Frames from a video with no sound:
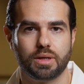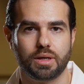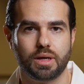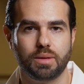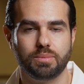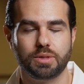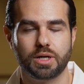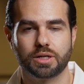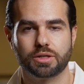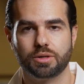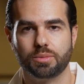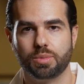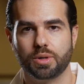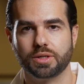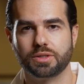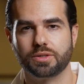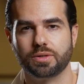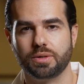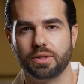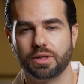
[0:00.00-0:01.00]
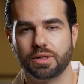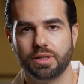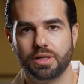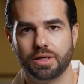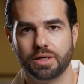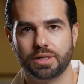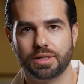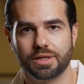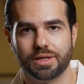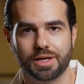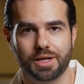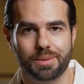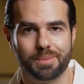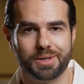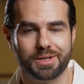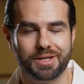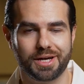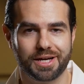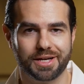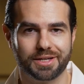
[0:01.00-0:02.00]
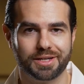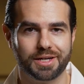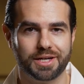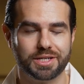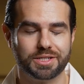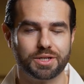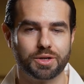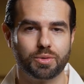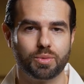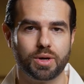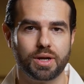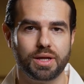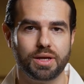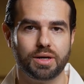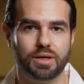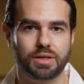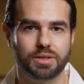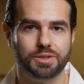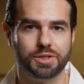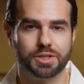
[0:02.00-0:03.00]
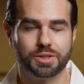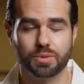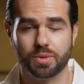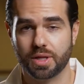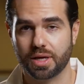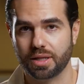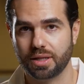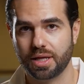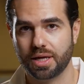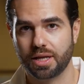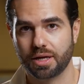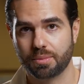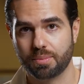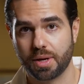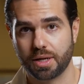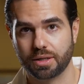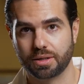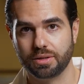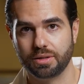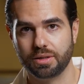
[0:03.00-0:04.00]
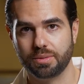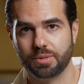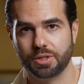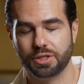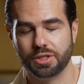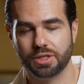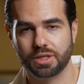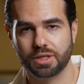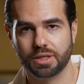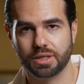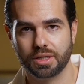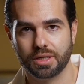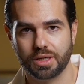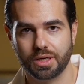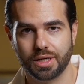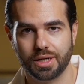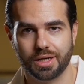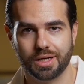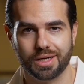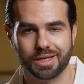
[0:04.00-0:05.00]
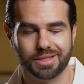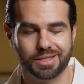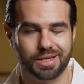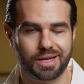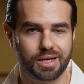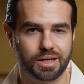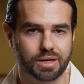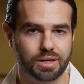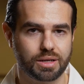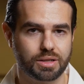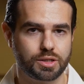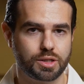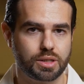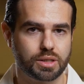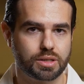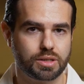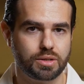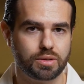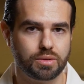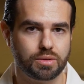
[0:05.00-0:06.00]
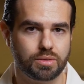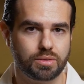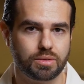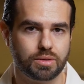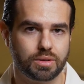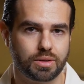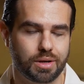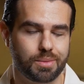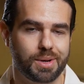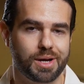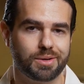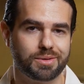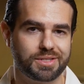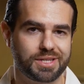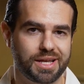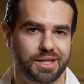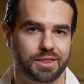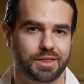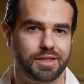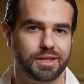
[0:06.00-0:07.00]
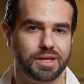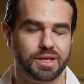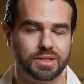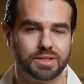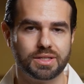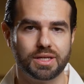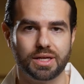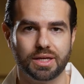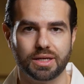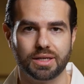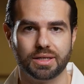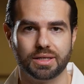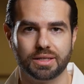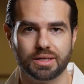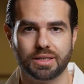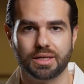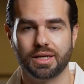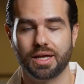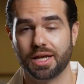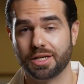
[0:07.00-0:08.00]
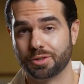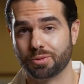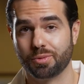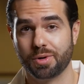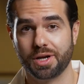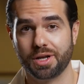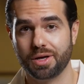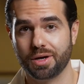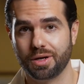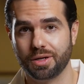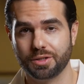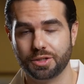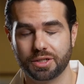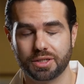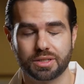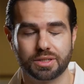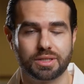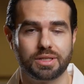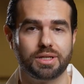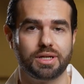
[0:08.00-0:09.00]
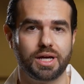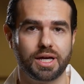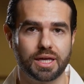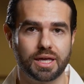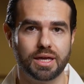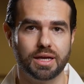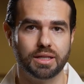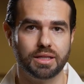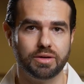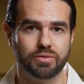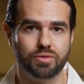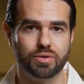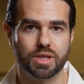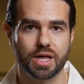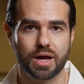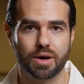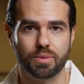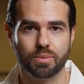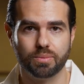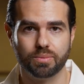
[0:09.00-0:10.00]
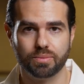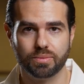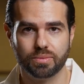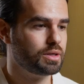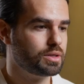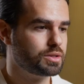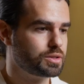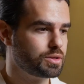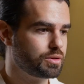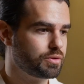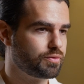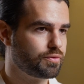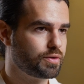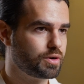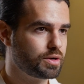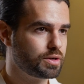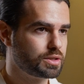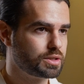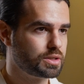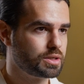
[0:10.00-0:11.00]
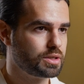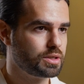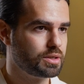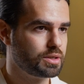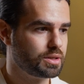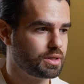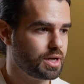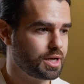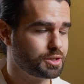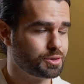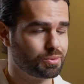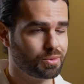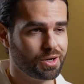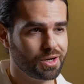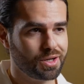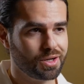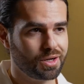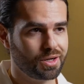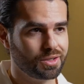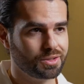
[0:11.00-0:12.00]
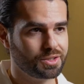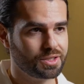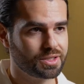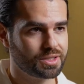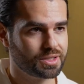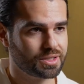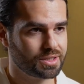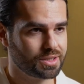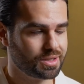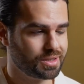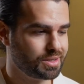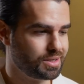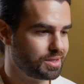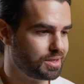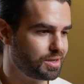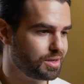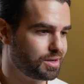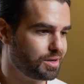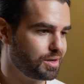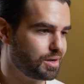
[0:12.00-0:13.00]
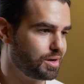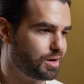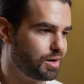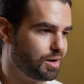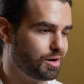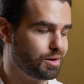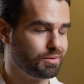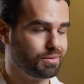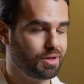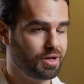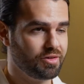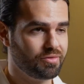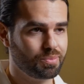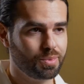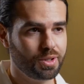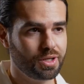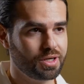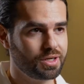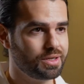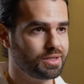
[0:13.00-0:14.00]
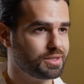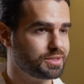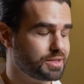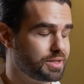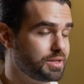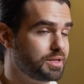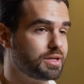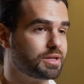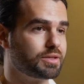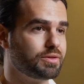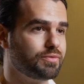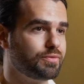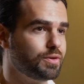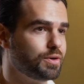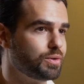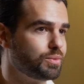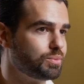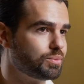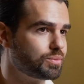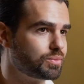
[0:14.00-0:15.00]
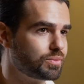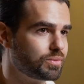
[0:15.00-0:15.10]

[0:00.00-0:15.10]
I'm Dr. Brett Cerniglia, and I'm a diagnostic radiologist with Atlantic Medical Imaging. And today I'm going to talk to you about 10 things that, as a radiologist, I can't live without. So the first, as a radiologist, our lifeblood is the dictaphone.